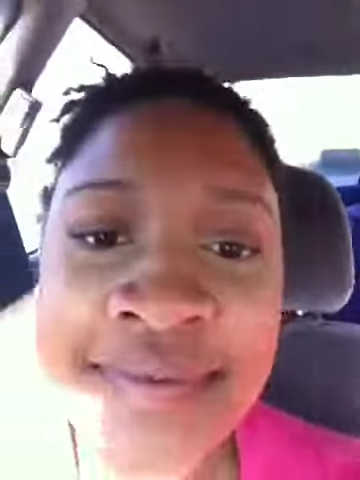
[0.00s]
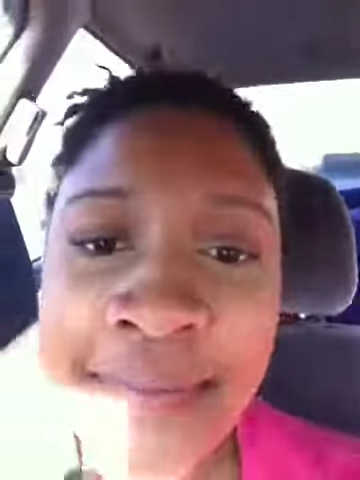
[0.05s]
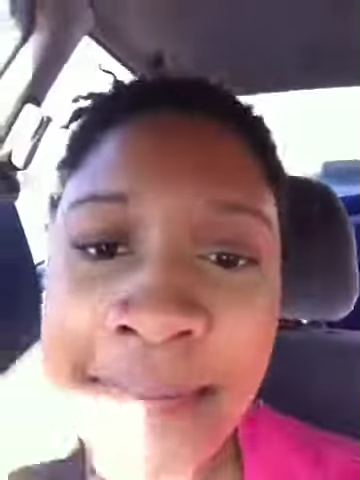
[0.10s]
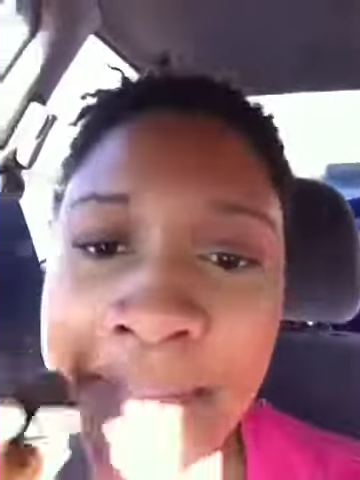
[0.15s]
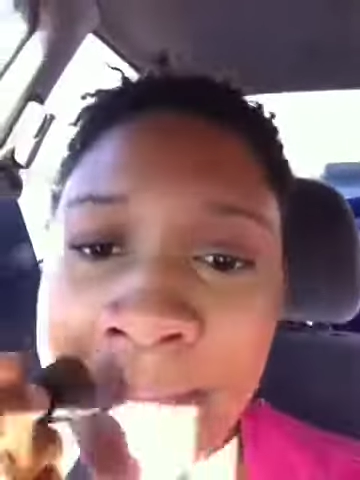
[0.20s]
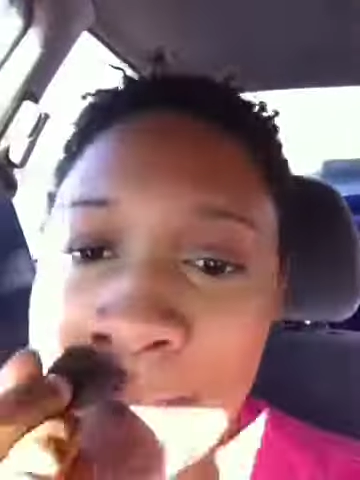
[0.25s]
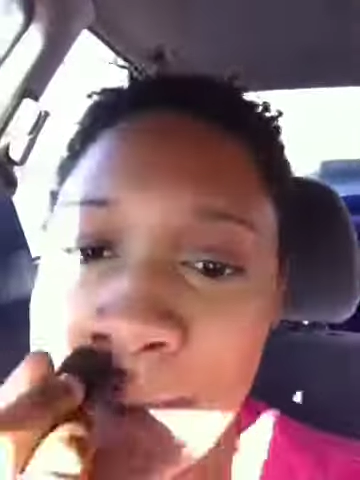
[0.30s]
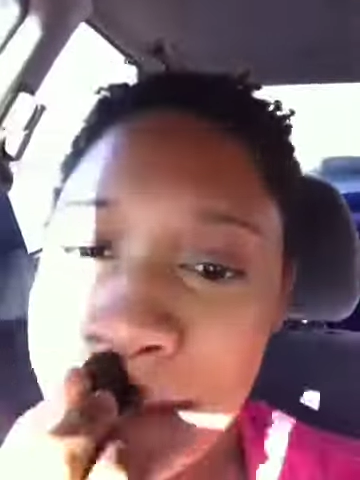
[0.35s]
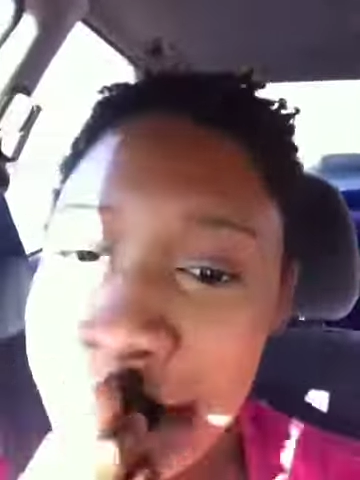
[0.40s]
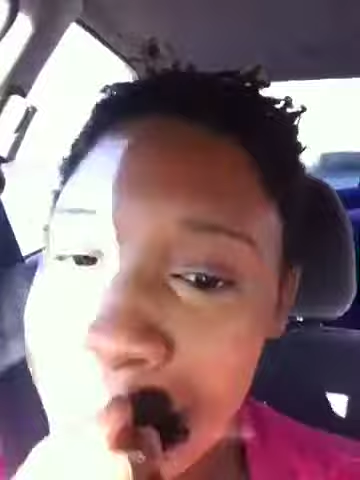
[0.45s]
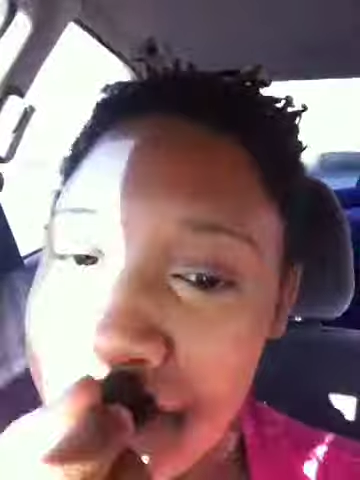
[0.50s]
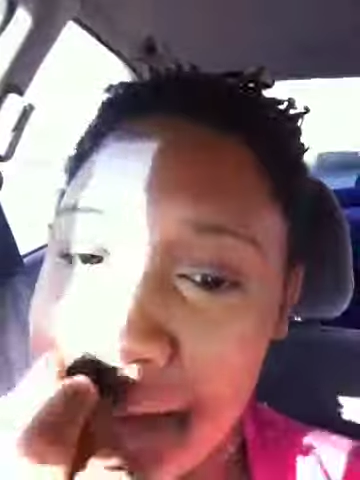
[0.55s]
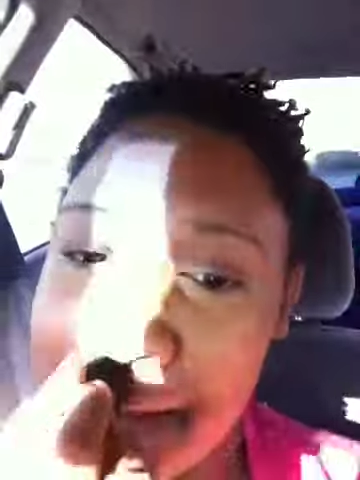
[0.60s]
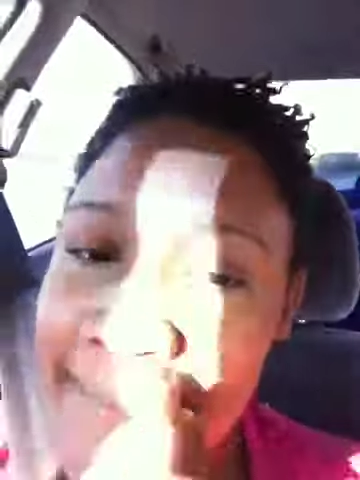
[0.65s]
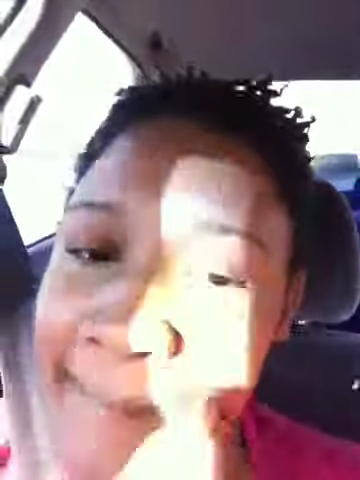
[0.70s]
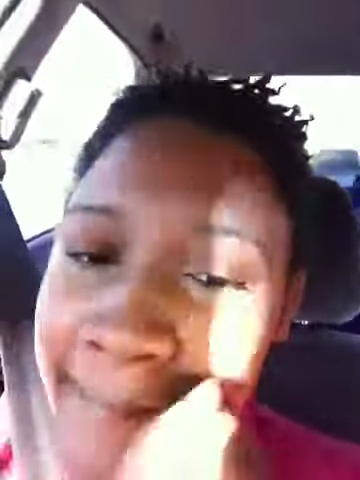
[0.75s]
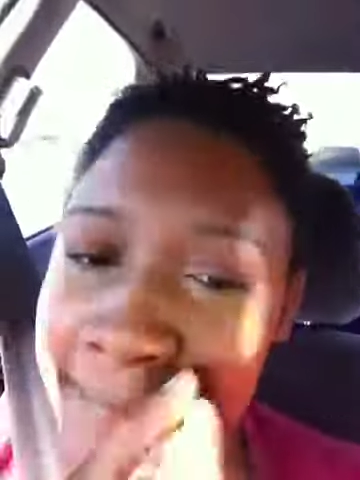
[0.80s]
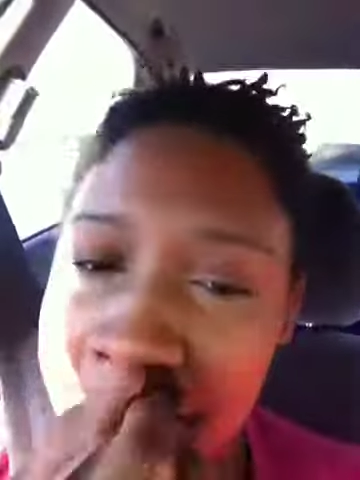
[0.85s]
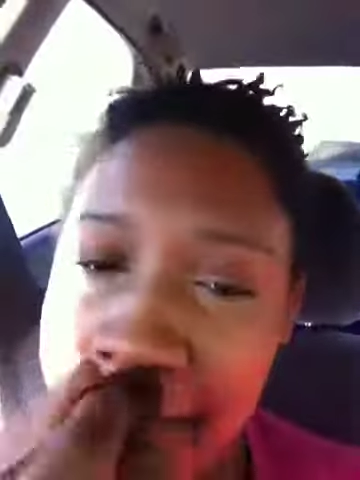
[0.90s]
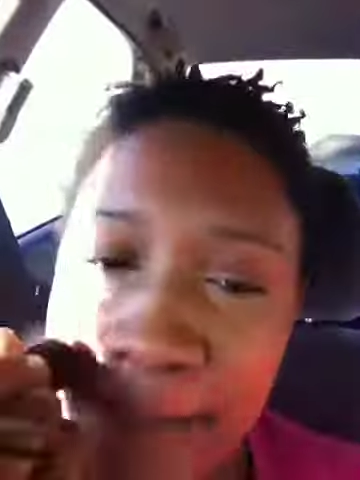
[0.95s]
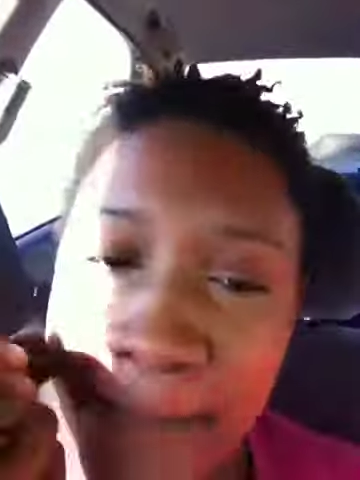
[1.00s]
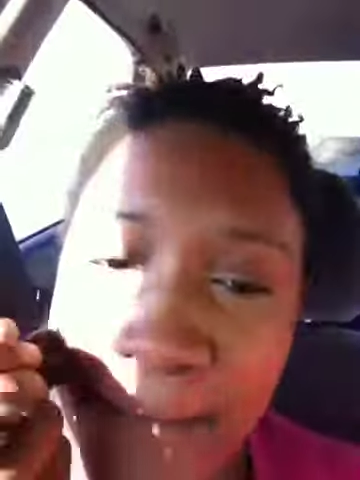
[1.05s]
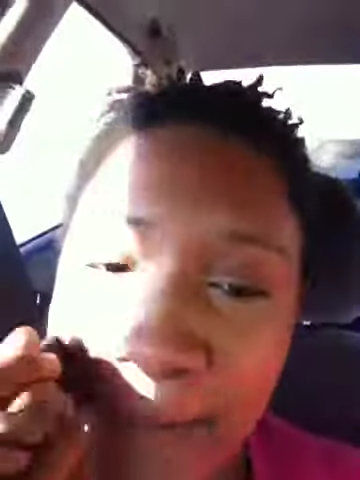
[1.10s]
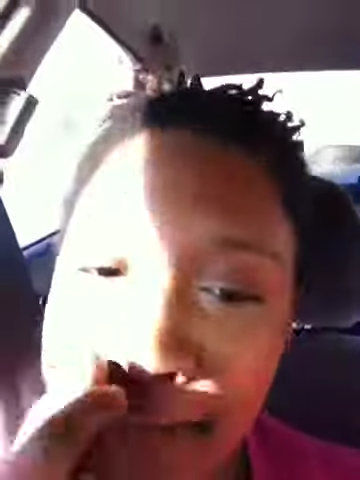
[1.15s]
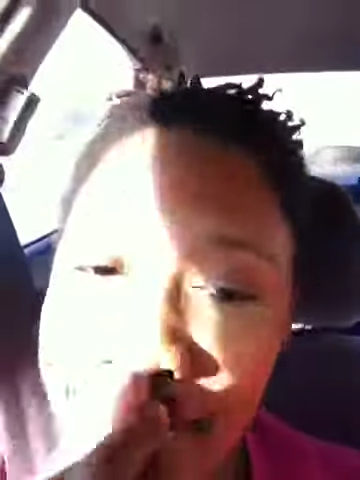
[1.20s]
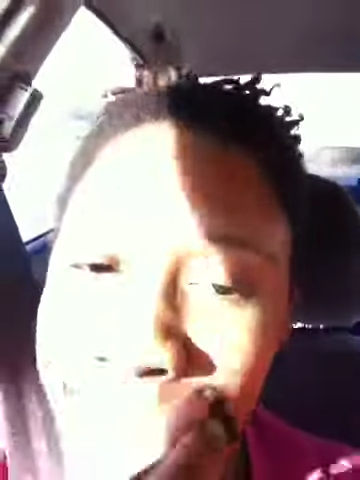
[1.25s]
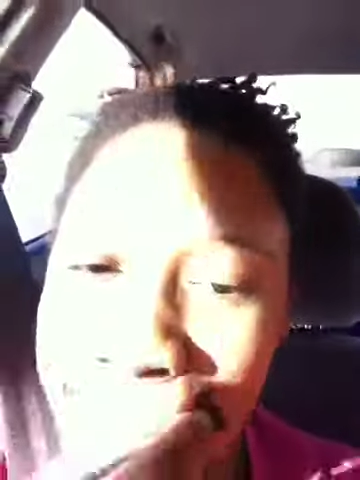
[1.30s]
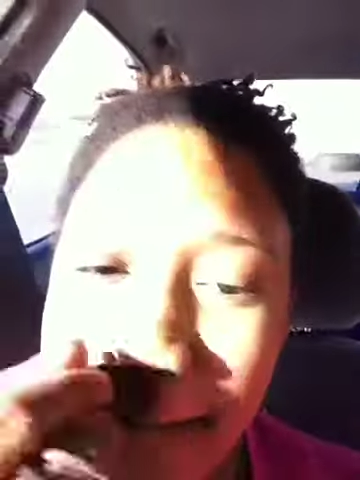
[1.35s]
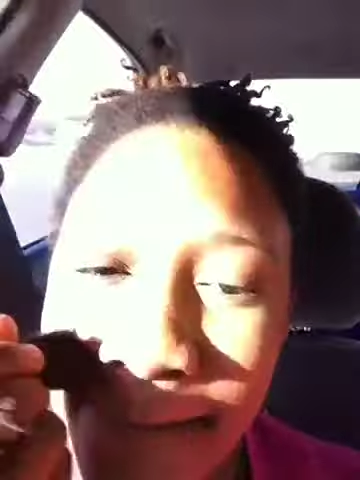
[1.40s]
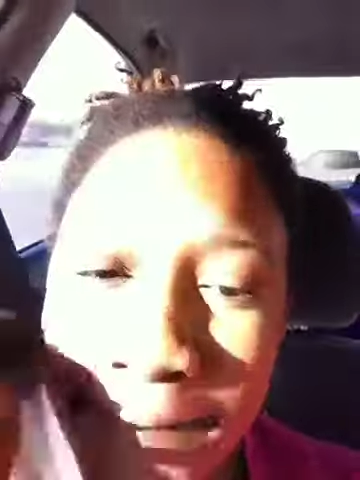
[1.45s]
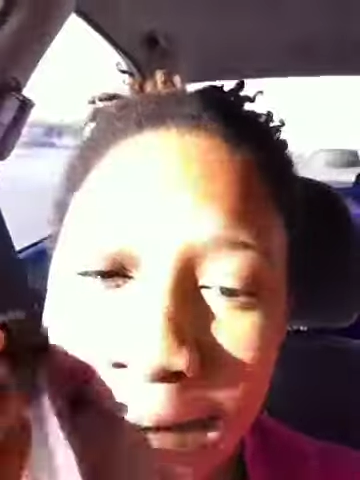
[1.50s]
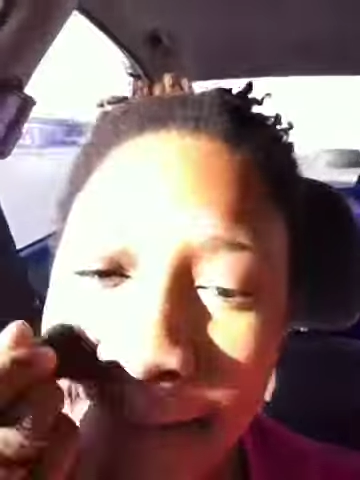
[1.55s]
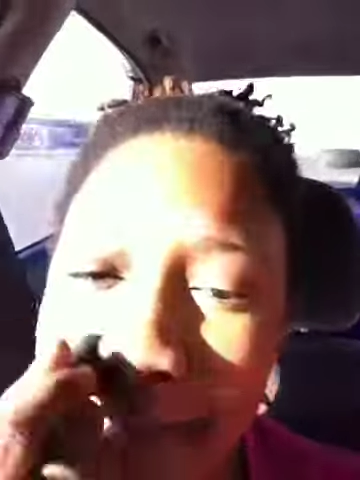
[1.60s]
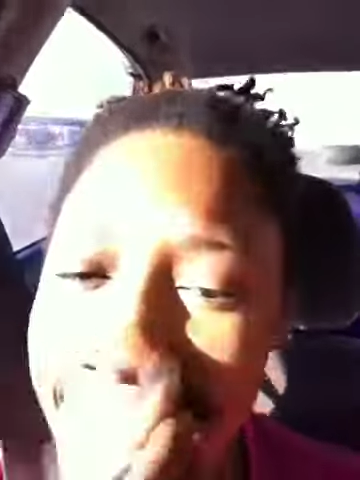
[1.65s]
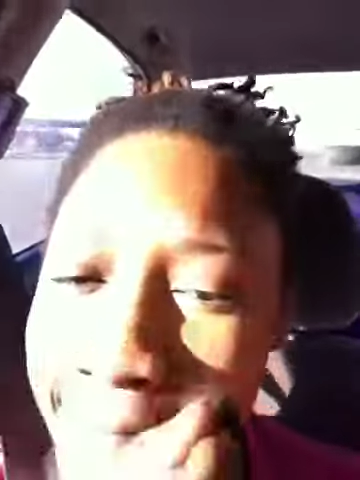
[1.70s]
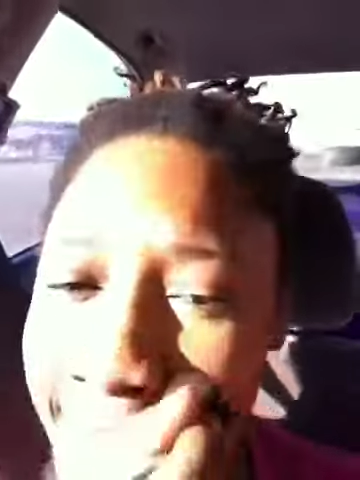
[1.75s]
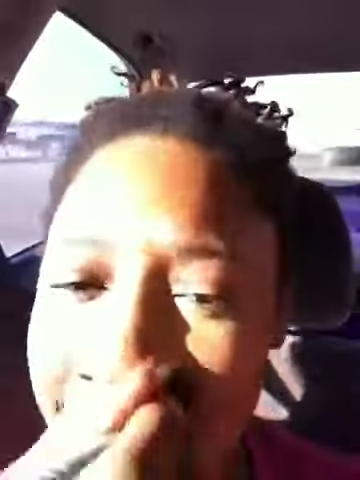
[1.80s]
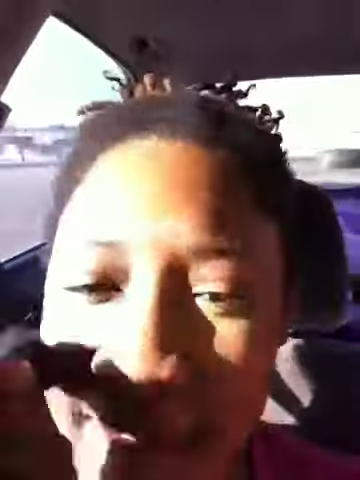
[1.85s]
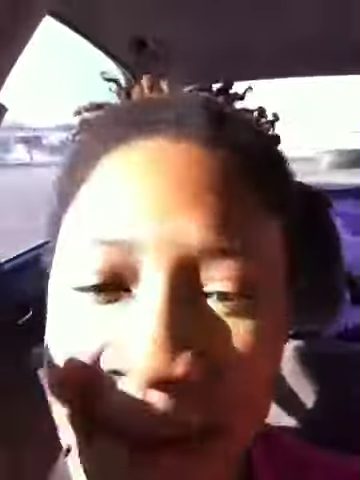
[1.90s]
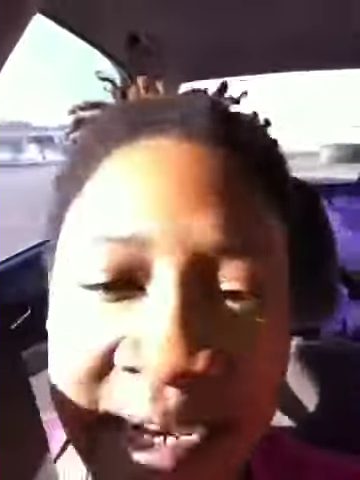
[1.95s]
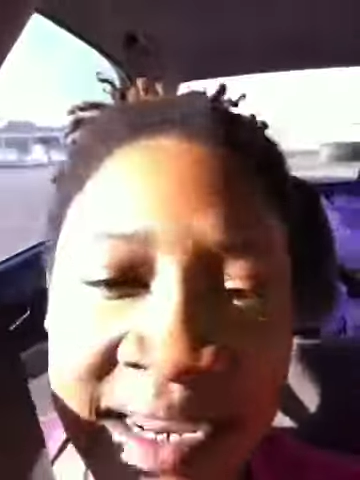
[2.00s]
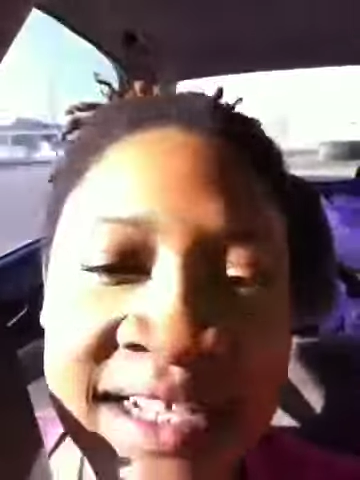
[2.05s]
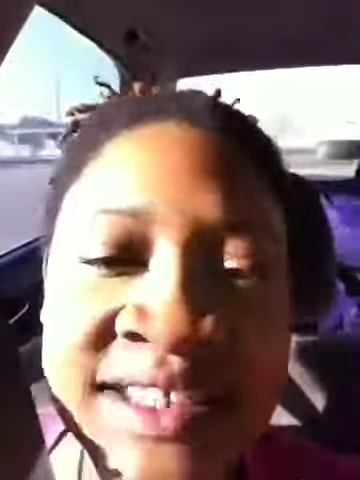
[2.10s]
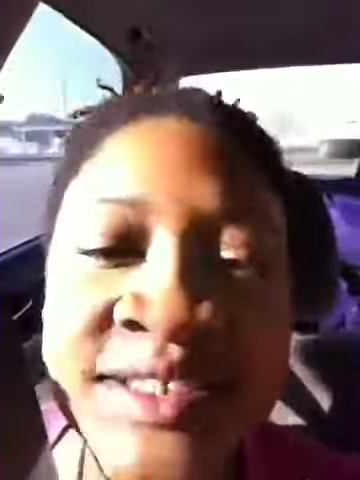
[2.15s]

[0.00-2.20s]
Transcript: Oh, when they open the second one. And